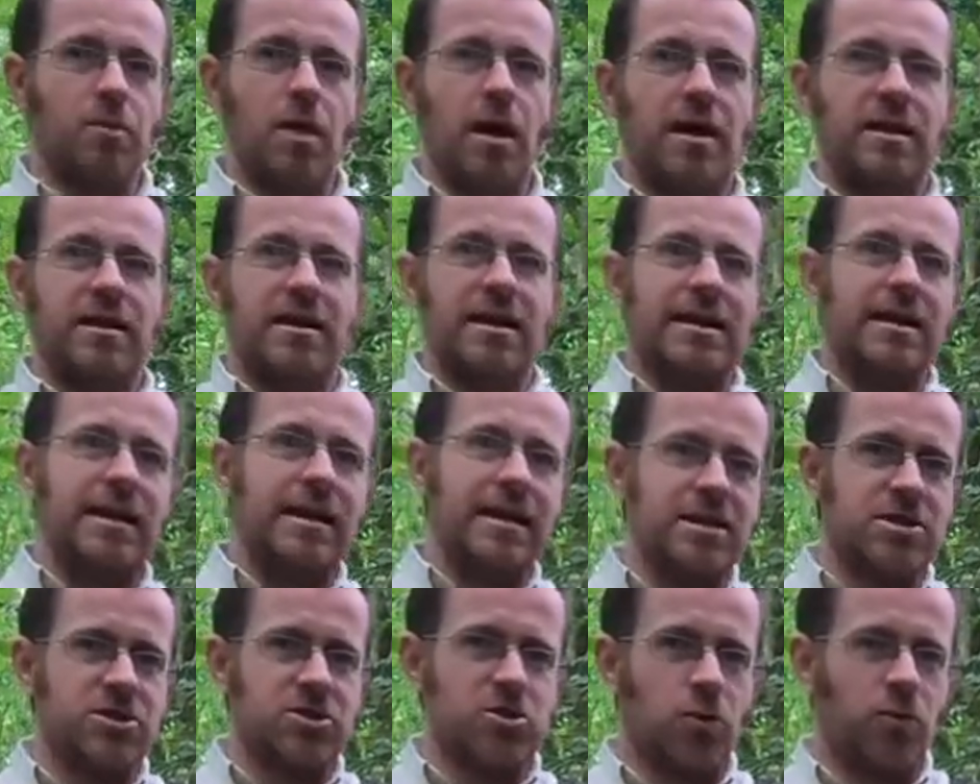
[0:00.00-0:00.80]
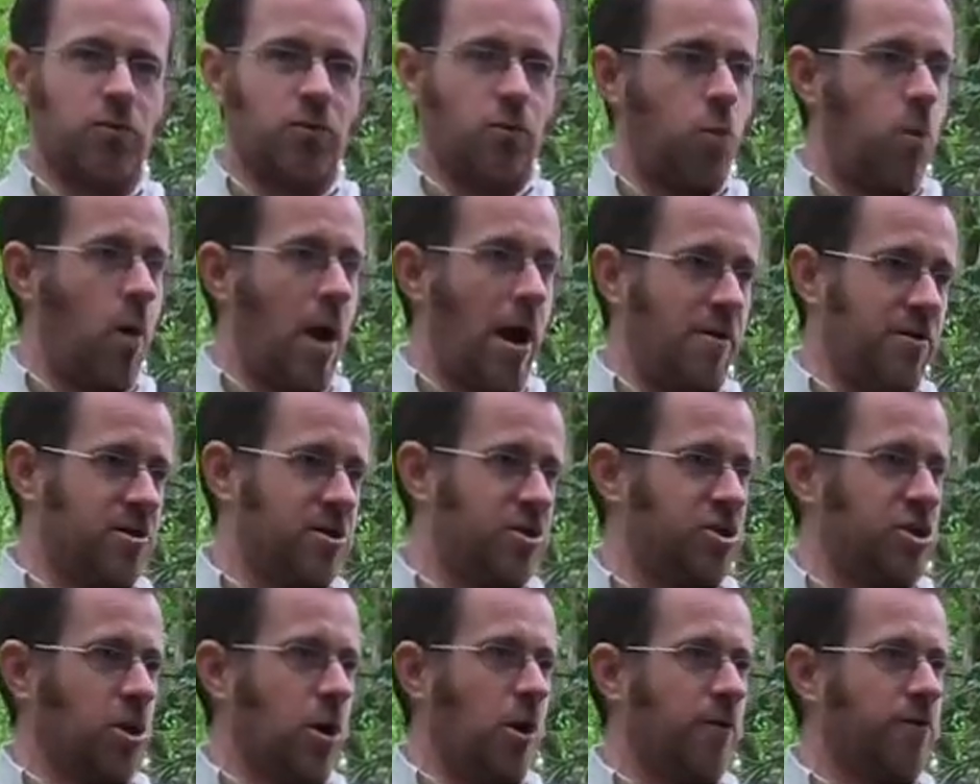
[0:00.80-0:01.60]
at least sort of where a
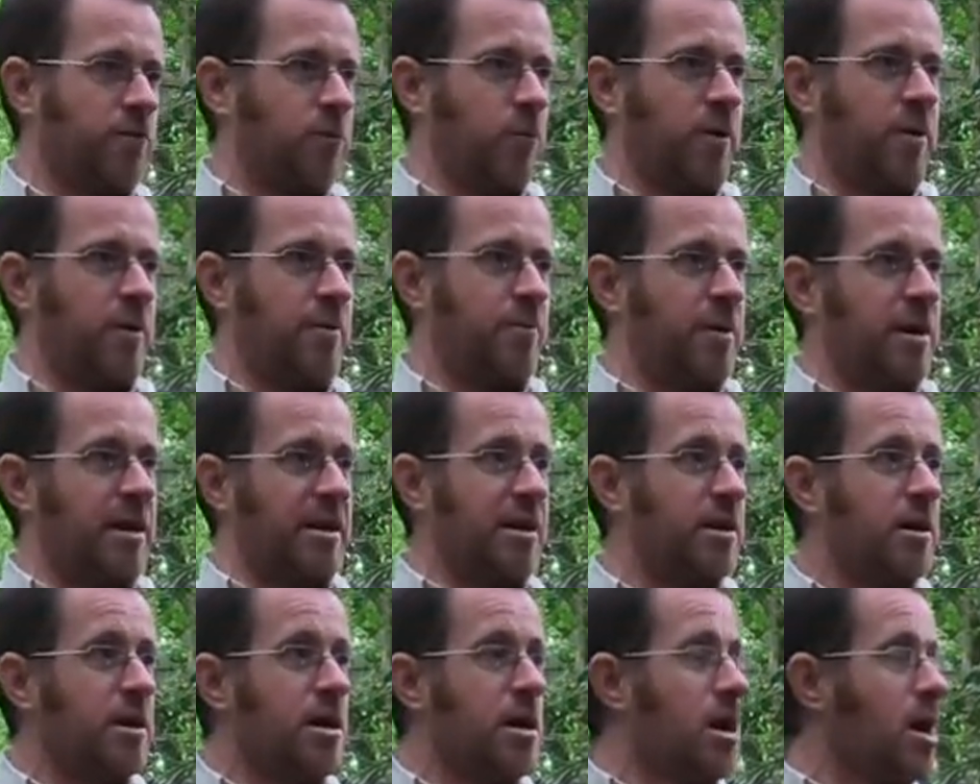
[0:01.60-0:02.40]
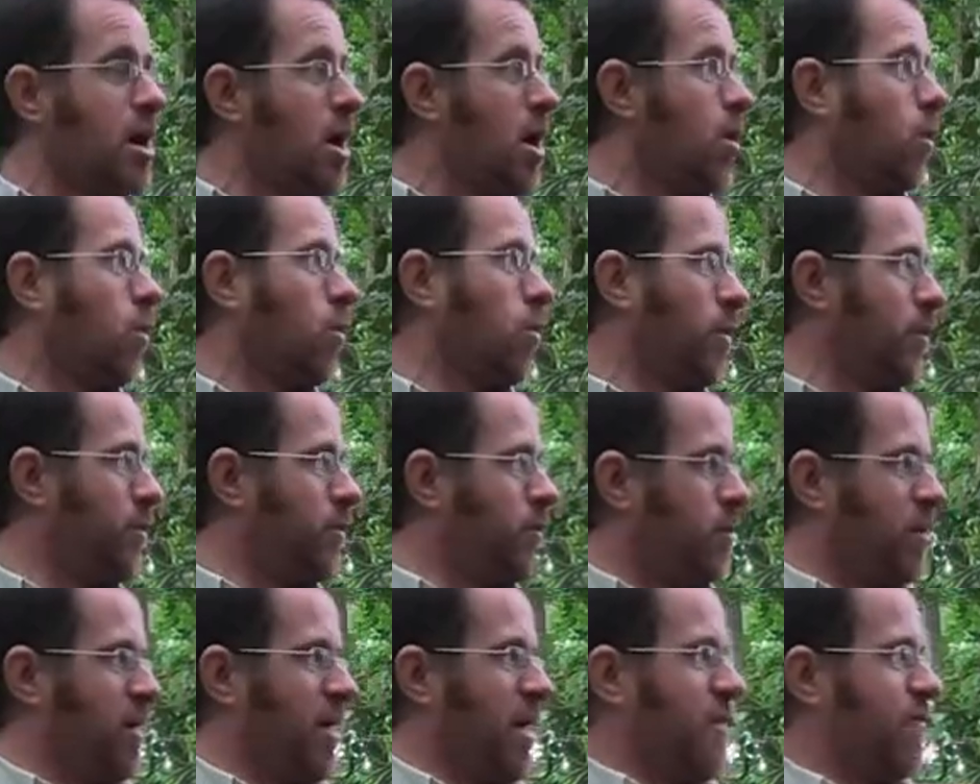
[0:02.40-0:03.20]
shaft would have been. We
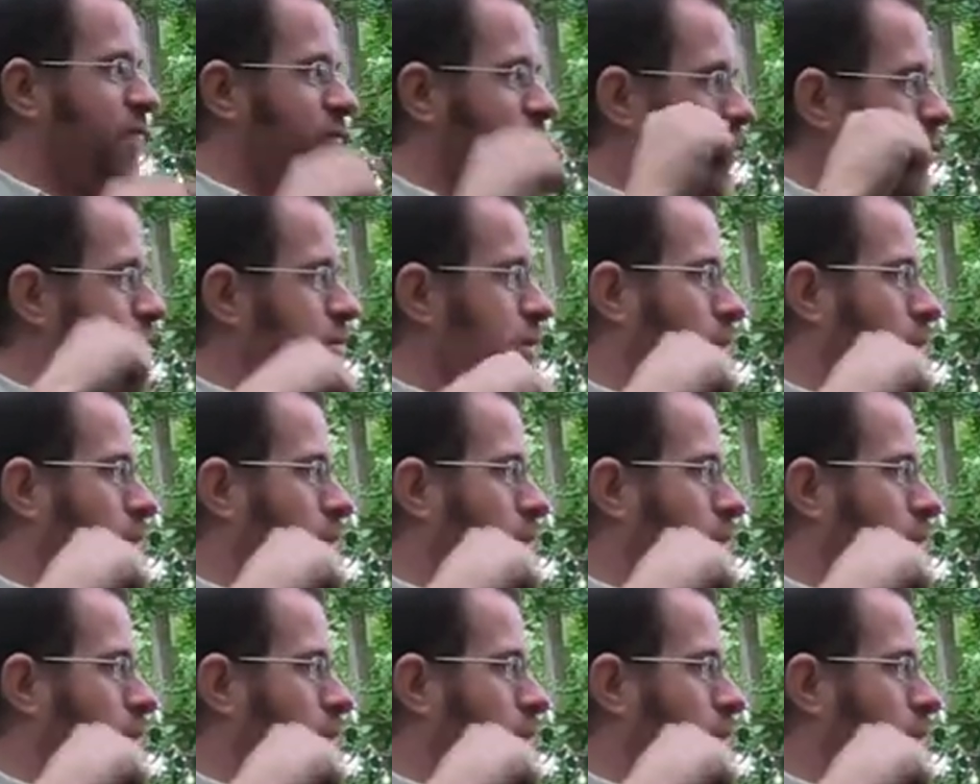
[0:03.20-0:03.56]
if you